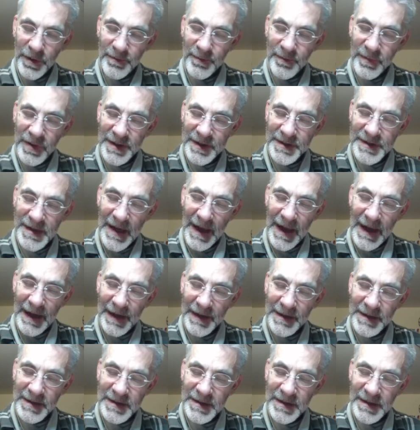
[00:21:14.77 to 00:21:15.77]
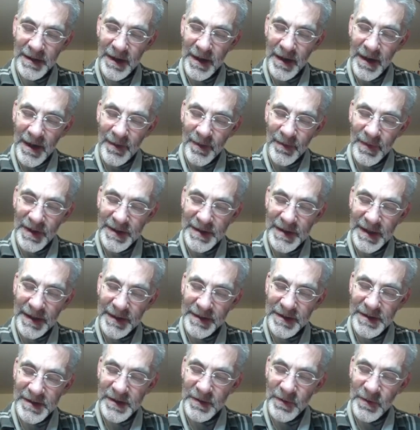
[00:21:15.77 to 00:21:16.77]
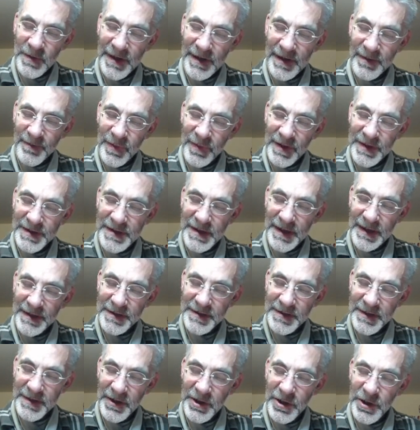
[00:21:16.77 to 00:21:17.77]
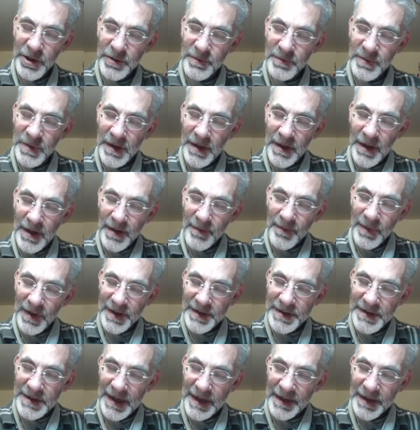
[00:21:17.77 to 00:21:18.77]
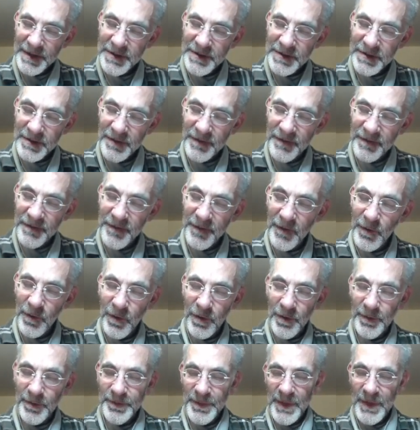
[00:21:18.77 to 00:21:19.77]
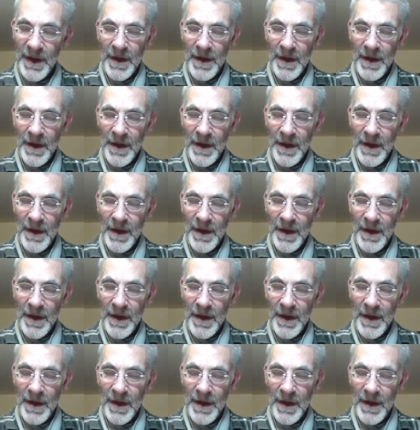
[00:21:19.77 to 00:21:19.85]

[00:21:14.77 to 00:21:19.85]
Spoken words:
plus x plus x squared plus x cubed plus x to the 4.